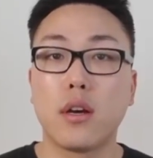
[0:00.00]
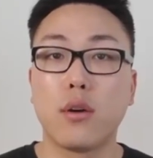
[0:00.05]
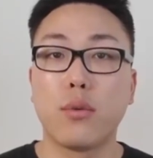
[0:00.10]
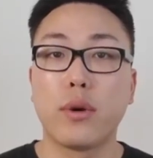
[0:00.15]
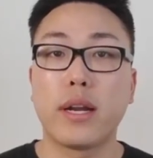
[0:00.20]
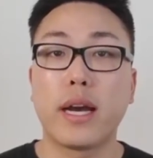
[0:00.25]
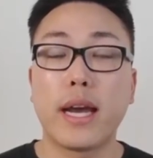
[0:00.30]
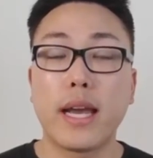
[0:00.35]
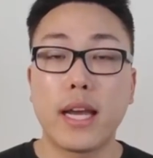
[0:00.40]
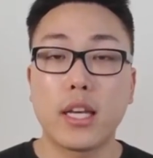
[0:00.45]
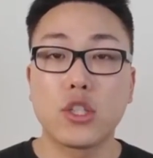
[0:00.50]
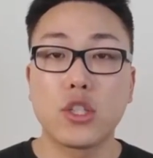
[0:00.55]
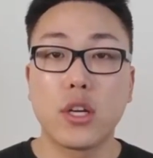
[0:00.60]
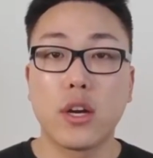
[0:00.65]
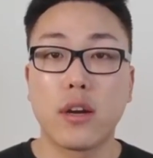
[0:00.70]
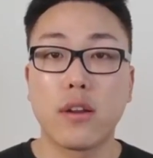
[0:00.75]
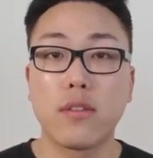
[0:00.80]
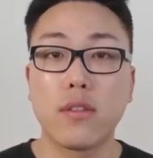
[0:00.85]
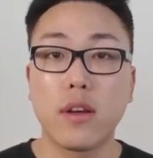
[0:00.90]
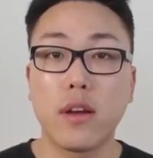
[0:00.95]
when I actually
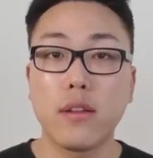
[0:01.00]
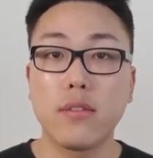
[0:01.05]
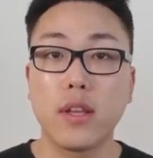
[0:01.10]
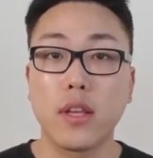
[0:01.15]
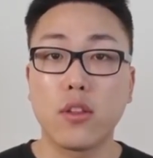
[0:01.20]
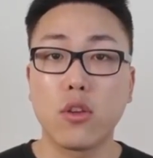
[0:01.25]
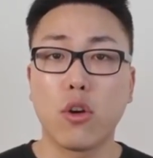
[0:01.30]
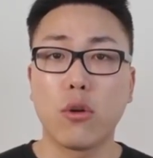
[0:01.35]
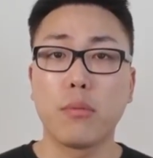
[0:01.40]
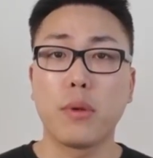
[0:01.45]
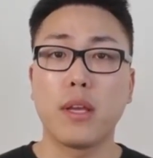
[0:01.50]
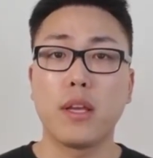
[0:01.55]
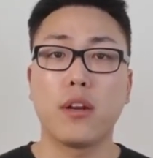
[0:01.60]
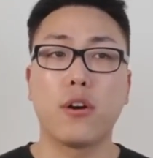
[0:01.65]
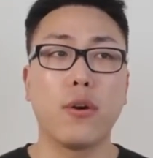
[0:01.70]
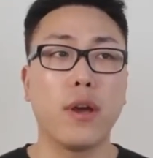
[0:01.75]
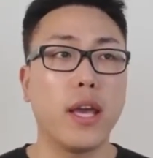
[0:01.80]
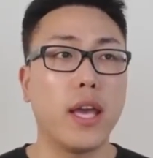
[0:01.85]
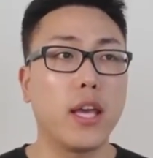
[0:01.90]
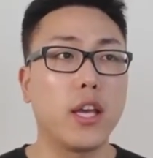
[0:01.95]
got it done, they told me, you
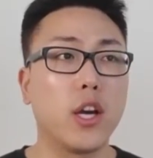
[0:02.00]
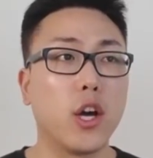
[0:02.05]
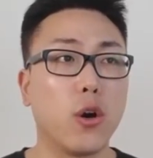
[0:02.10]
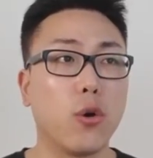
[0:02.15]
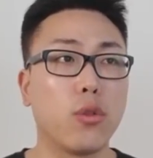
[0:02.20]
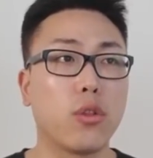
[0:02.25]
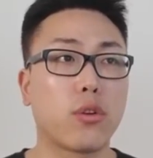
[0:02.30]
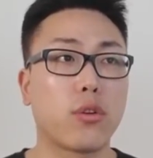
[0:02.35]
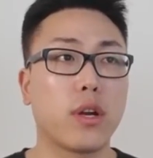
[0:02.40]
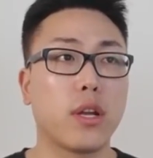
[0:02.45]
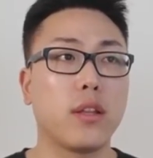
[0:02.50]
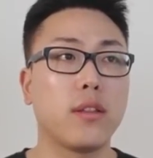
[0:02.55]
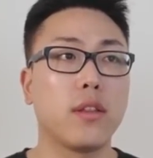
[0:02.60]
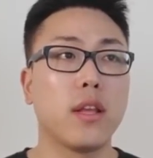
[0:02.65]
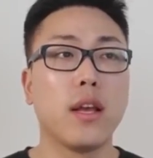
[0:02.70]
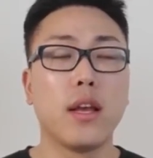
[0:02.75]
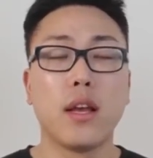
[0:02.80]
know, hey, go during